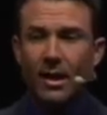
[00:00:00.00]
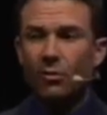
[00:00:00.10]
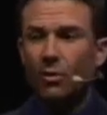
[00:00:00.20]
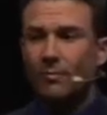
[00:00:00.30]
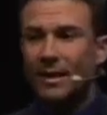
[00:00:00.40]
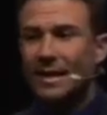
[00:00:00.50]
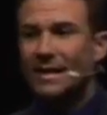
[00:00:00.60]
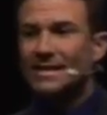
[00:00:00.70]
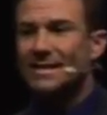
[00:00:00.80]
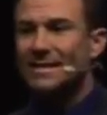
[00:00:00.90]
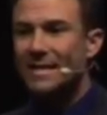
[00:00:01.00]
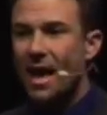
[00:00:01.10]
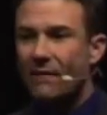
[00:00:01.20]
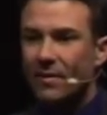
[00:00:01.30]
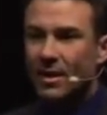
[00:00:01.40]
It would be
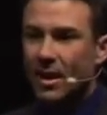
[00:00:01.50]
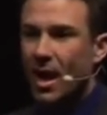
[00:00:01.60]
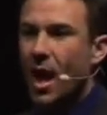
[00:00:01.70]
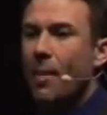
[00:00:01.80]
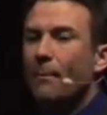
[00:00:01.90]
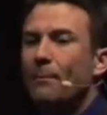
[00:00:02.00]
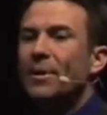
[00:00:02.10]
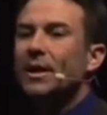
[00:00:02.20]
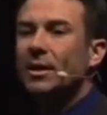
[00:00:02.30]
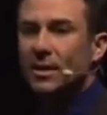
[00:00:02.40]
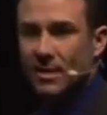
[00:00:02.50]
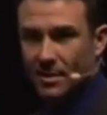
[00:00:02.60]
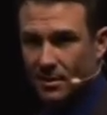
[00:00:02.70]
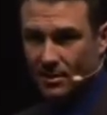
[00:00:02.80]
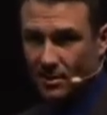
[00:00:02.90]
7
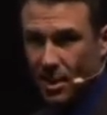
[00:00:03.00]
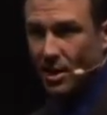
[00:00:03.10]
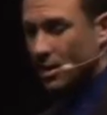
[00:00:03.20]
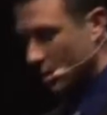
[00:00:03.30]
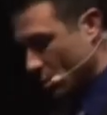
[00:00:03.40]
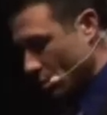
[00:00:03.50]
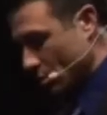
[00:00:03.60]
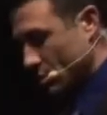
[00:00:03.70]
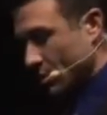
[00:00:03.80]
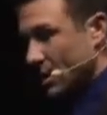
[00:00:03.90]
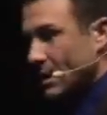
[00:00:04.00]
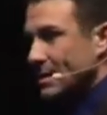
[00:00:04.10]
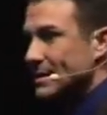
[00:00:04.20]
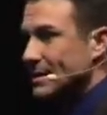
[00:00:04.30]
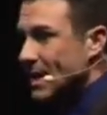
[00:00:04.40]
billion a year.
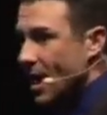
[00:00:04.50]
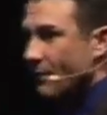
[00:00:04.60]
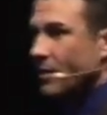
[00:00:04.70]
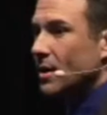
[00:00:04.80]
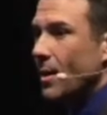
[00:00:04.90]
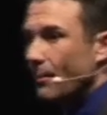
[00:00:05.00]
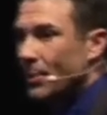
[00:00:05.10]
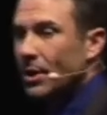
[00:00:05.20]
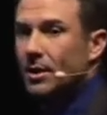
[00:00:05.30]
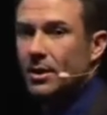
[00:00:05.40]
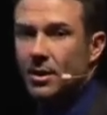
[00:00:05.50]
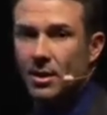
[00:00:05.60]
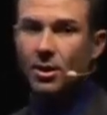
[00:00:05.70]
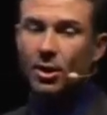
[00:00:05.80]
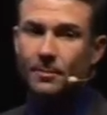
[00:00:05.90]
7 billion
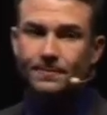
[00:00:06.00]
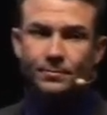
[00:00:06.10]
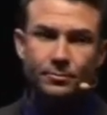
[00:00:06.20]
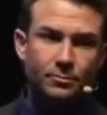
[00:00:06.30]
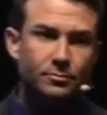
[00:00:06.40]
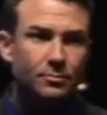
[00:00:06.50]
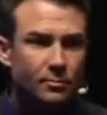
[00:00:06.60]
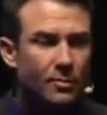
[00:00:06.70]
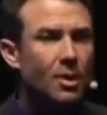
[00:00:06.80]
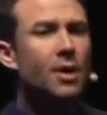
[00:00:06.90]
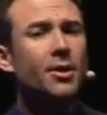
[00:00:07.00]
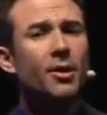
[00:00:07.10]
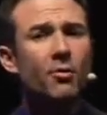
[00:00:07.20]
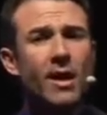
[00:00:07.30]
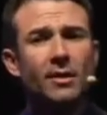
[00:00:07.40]
a year.
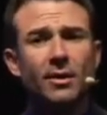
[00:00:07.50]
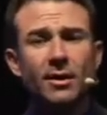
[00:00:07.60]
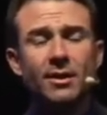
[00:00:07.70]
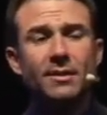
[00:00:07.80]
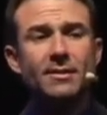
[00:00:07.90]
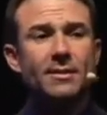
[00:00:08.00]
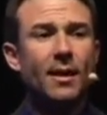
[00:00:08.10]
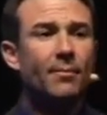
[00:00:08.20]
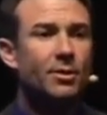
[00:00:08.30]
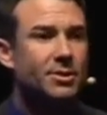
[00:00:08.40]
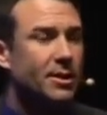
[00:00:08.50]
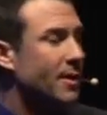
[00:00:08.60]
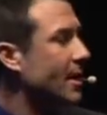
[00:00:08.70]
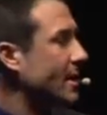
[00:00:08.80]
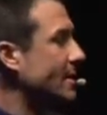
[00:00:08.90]
Another way of looking at these numbers
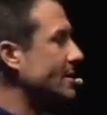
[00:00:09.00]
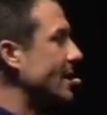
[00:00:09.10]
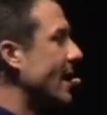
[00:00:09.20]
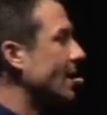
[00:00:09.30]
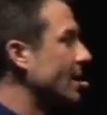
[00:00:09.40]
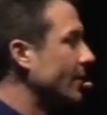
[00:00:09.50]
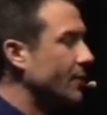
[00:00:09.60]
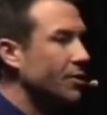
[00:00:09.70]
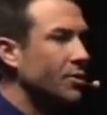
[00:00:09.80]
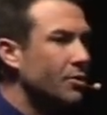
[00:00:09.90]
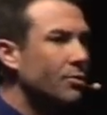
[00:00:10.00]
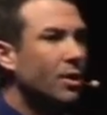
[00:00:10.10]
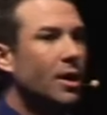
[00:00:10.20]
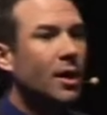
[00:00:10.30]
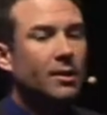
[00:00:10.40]
is that if you,
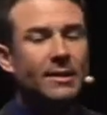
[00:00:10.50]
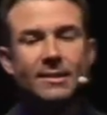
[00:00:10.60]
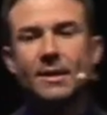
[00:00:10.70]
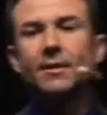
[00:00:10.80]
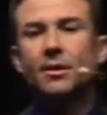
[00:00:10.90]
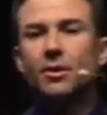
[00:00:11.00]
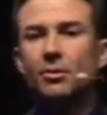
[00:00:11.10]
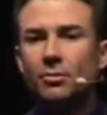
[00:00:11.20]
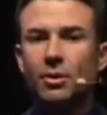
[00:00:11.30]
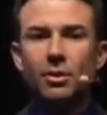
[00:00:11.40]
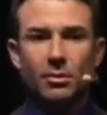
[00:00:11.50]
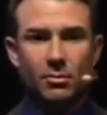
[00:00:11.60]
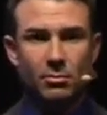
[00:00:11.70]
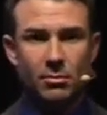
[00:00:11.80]
let's say that you knew